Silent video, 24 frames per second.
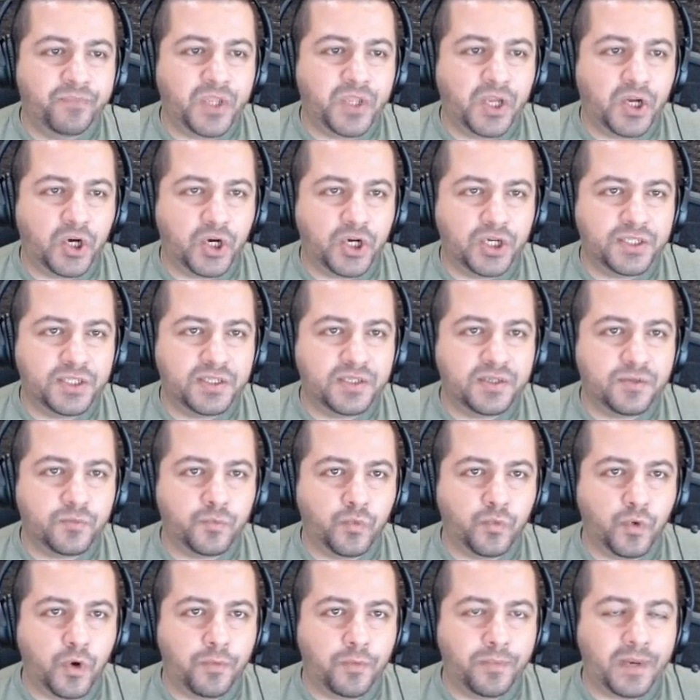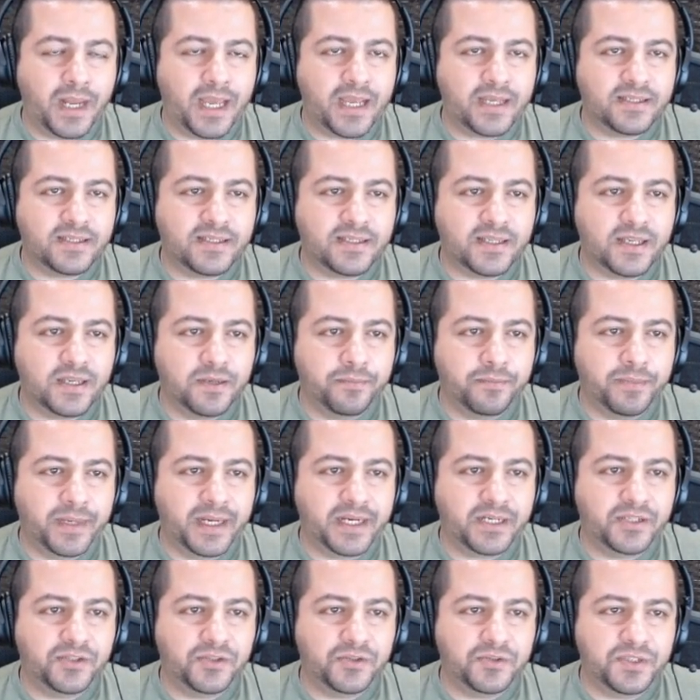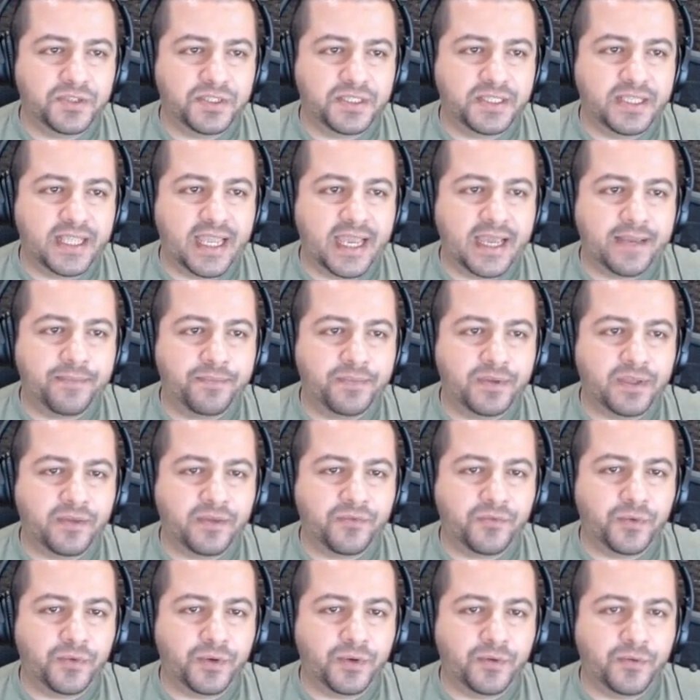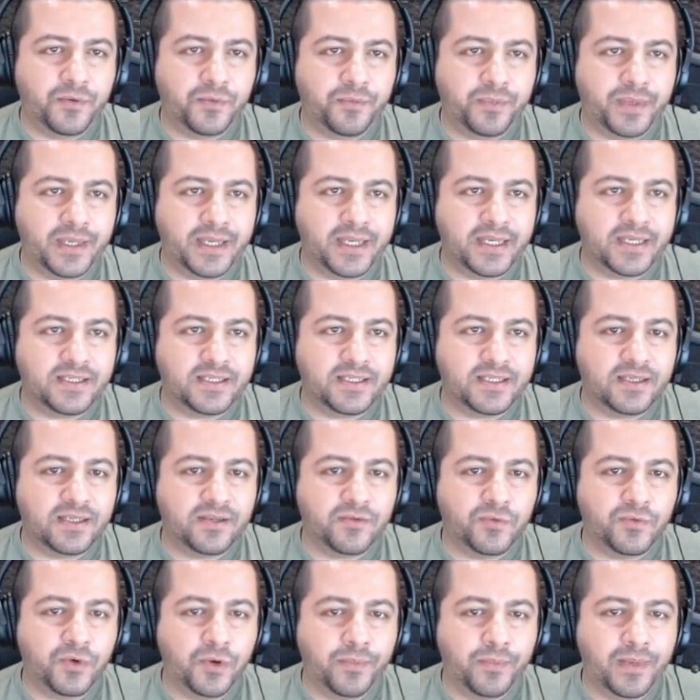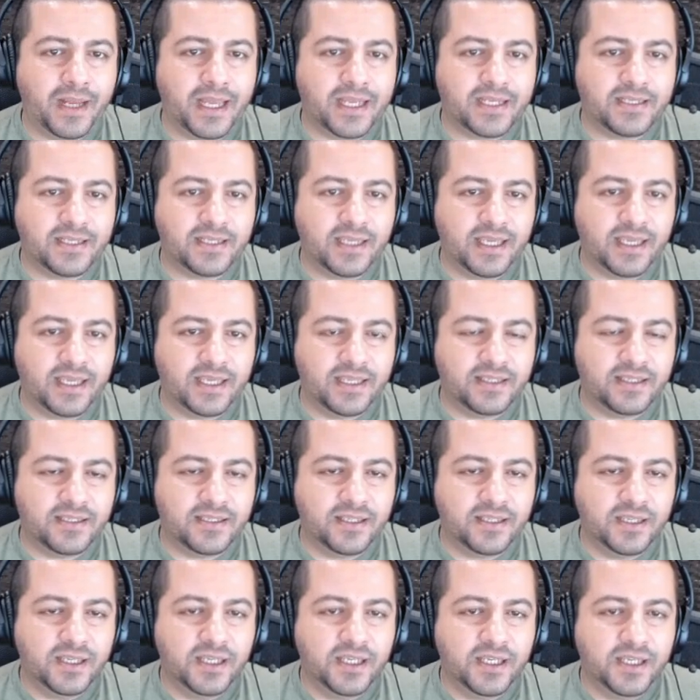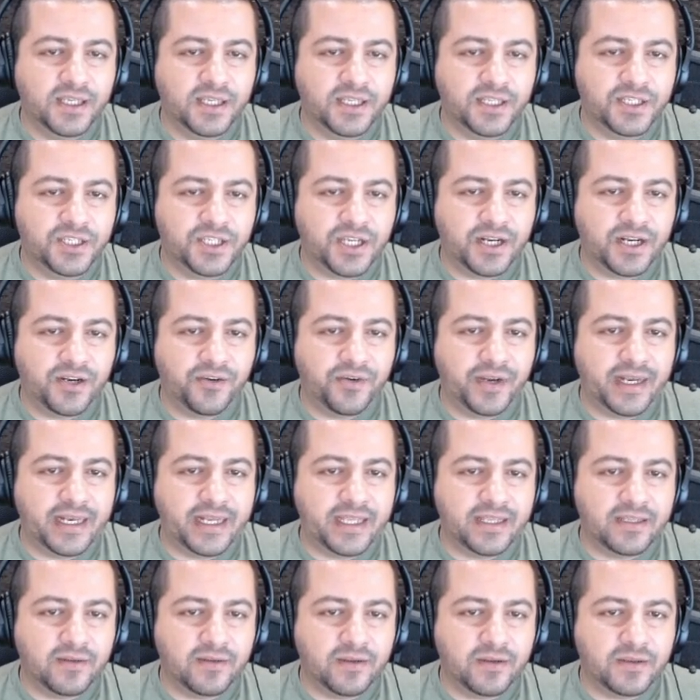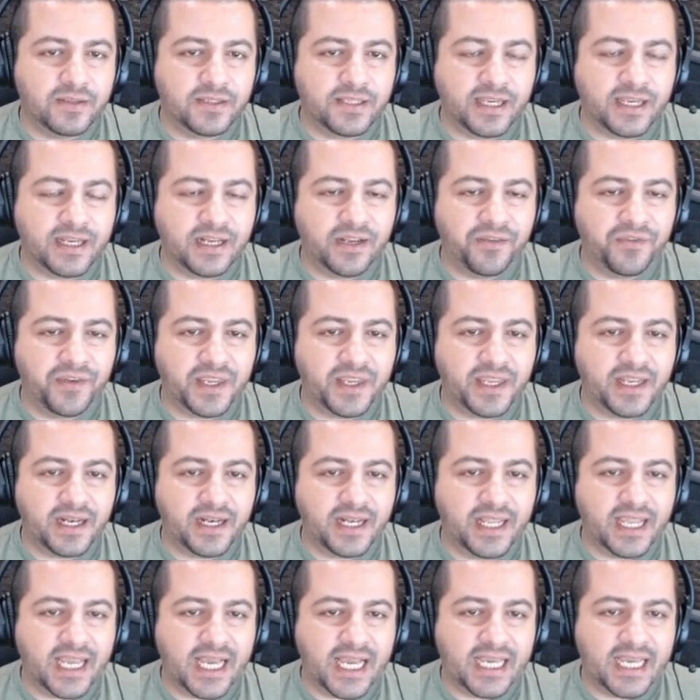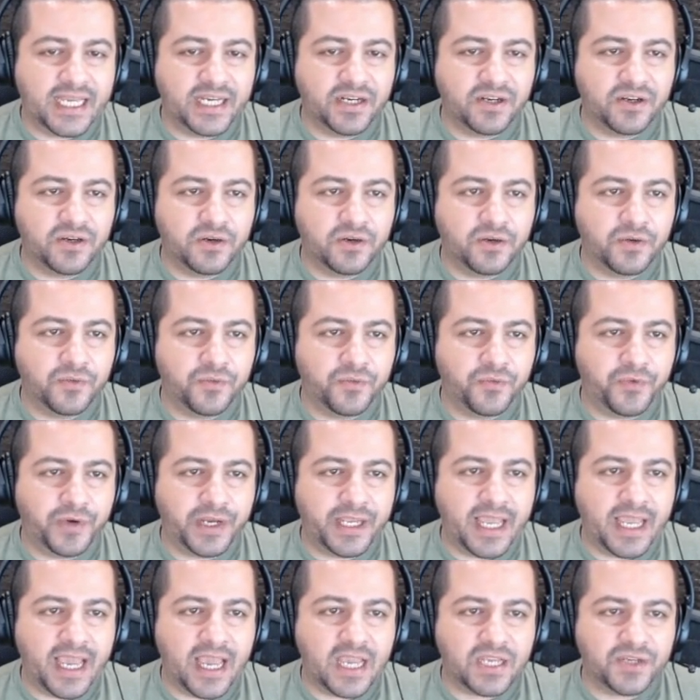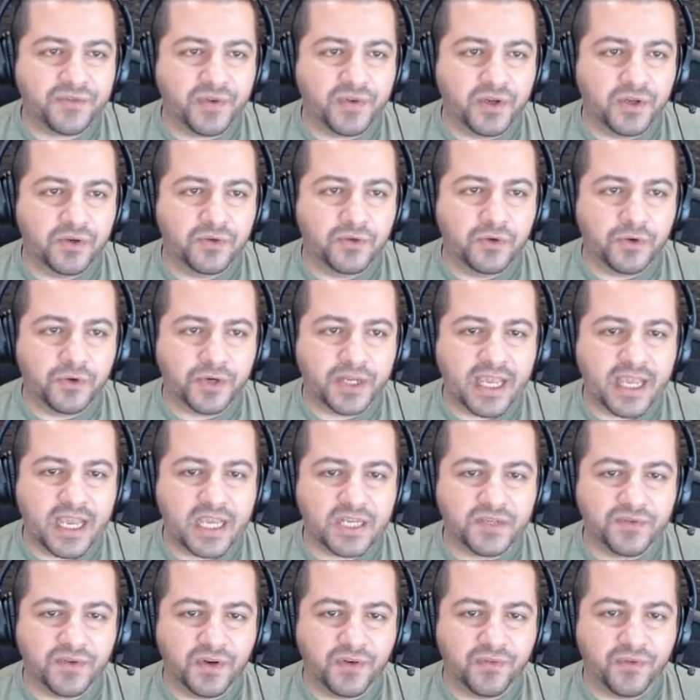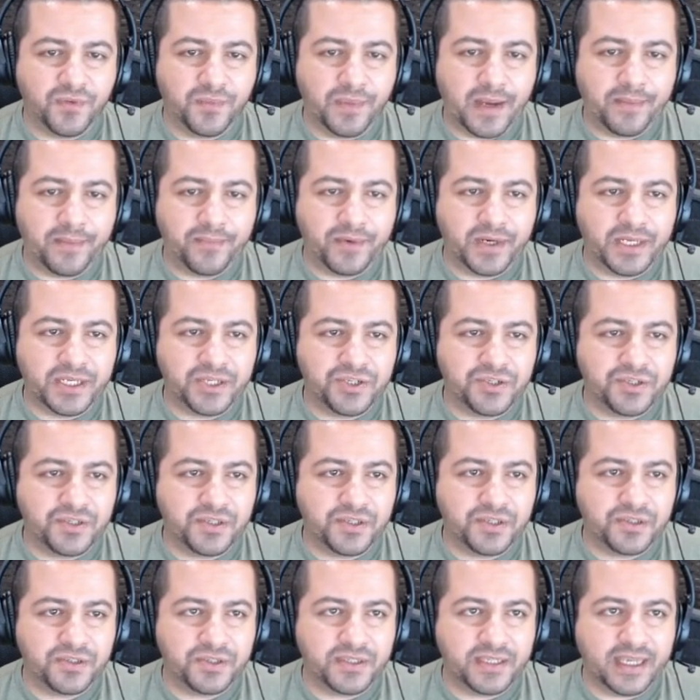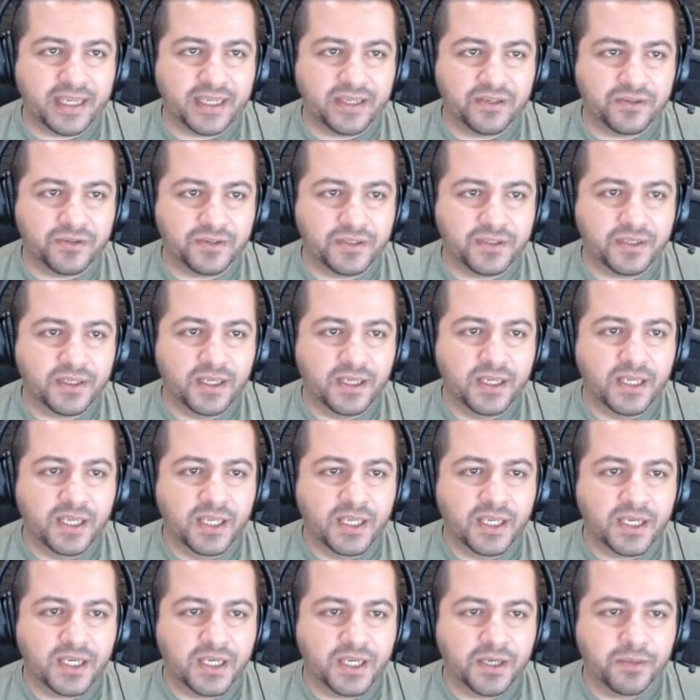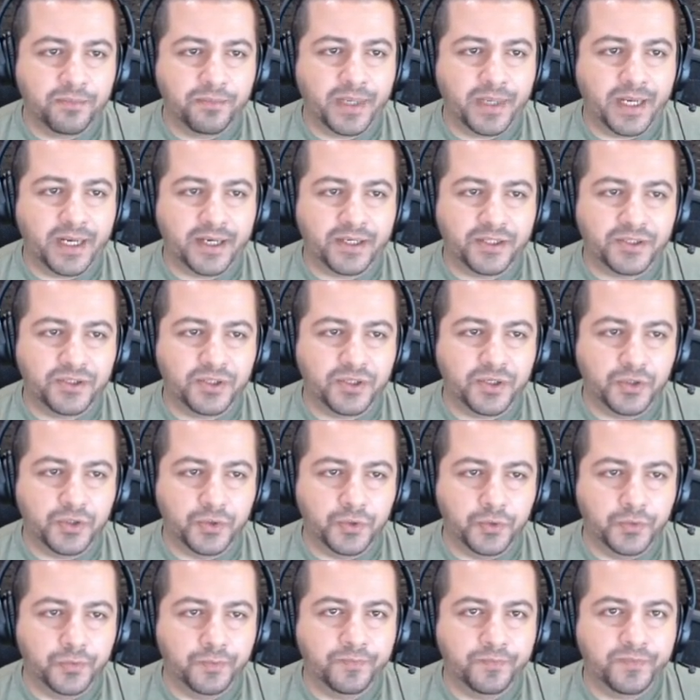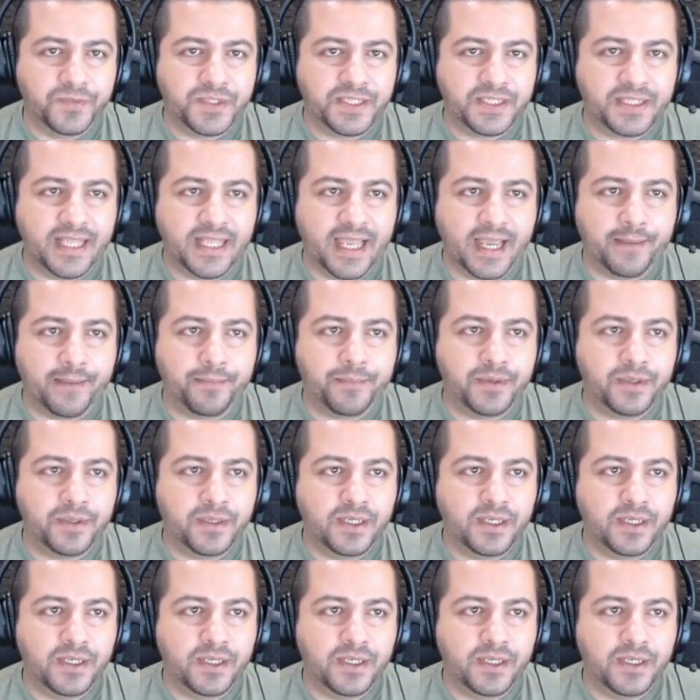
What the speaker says: hurts Roblox compared to Snap because Roblox is generating significantly higher free cash flow or cash flow from operations to sales compared to Snap.